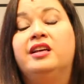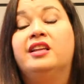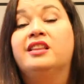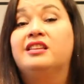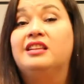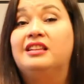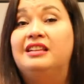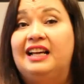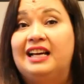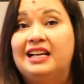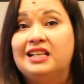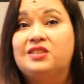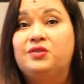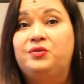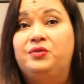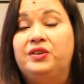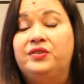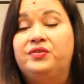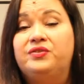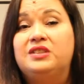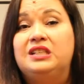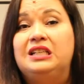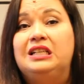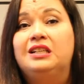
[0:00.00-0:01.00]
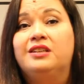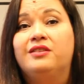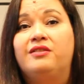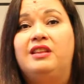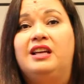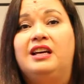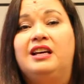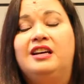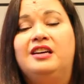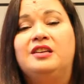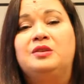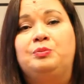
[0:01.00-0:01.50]
The last 15 of
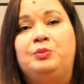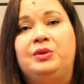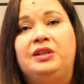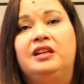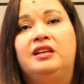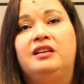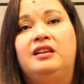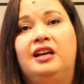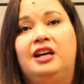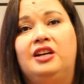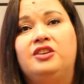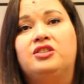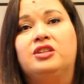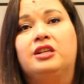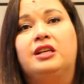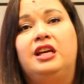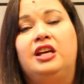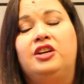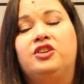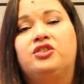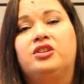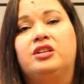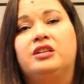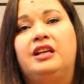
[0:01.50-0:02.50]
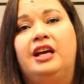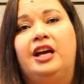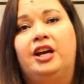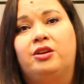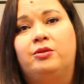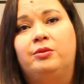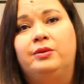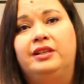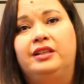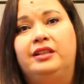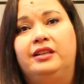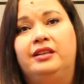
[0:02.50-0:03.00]
that has been in education
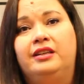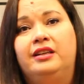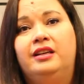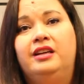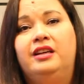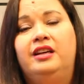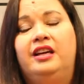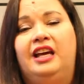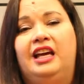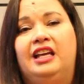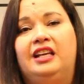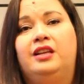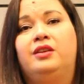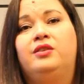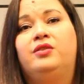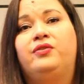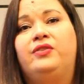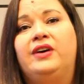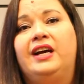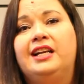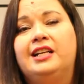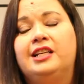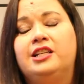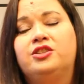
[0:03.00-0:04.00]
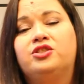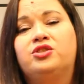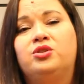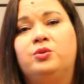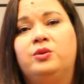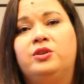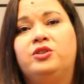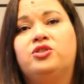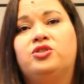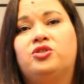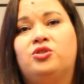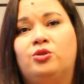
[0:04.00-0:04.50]
equity and in fighting to
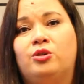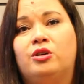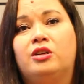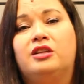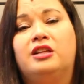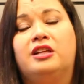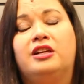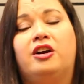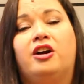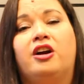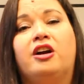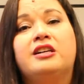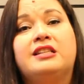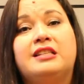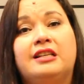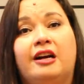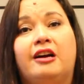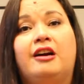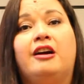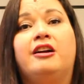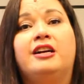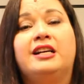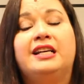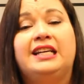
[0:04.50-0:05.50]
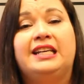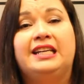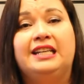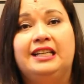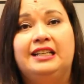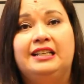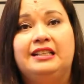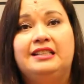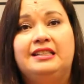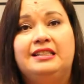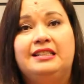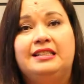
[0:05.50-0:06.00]
ensure that our, our
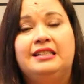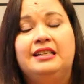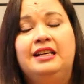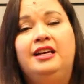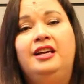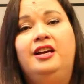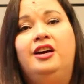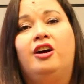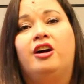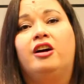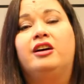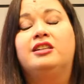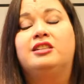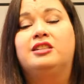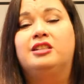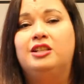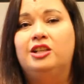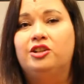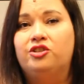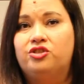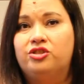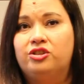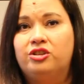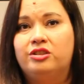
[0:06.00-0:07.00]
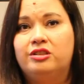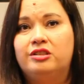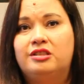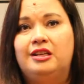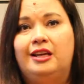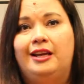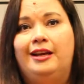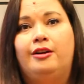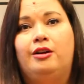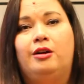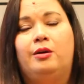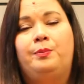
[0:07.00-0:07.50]
kids, our teachers,
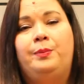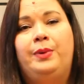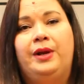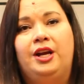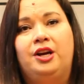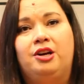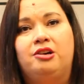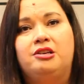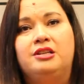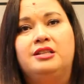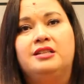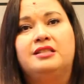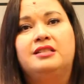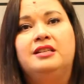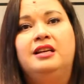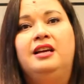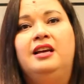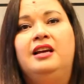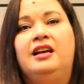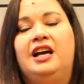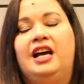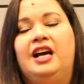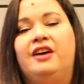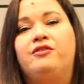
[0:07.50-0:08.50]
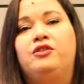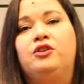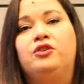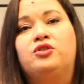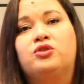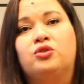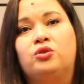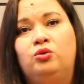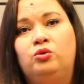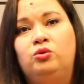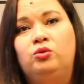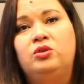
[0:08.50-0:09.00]
and our parents have the
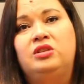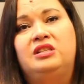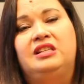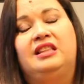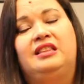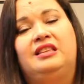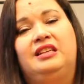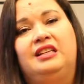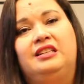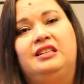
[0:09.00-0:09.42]
schools that they